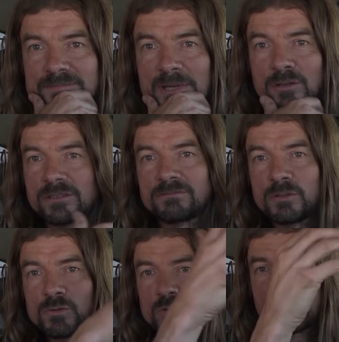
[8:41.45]
all the
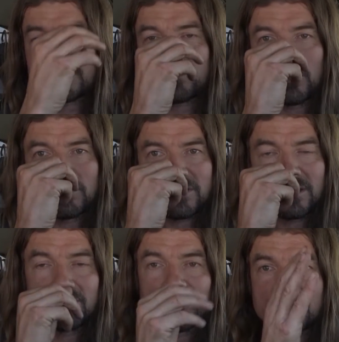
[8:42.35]
roots were exposed
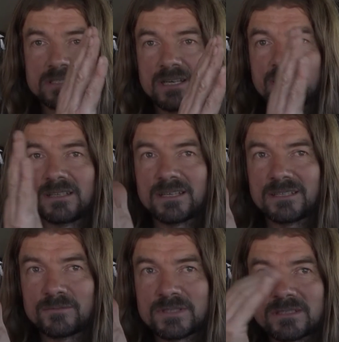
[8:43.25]
on one side, and
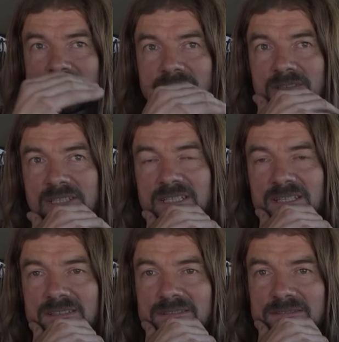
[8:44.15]
it was
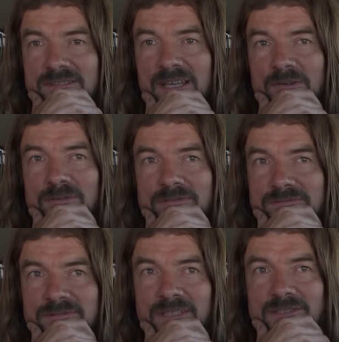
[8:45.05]
leaning now.
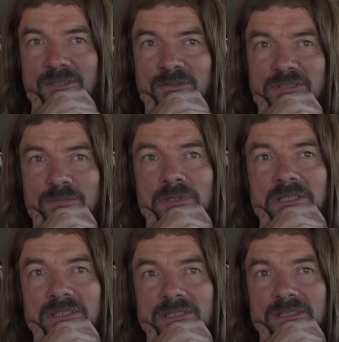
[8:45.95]
Didn't used to
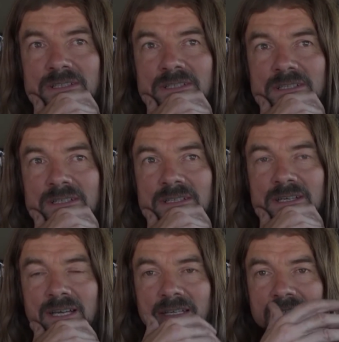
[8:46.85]
be,
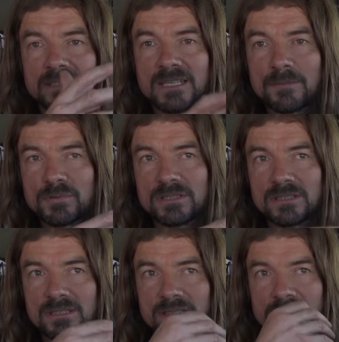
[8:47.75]
and it happened
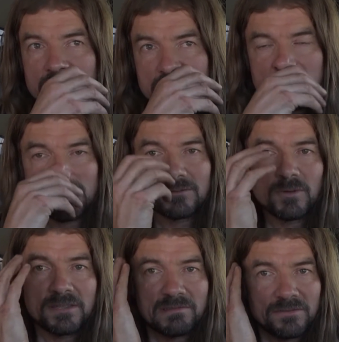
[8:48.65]
in a recent
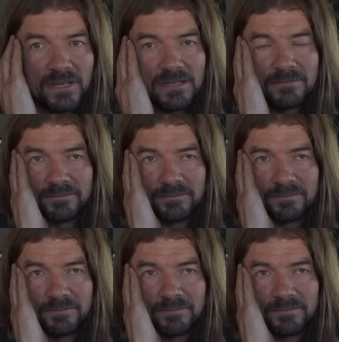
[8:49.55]
weather event.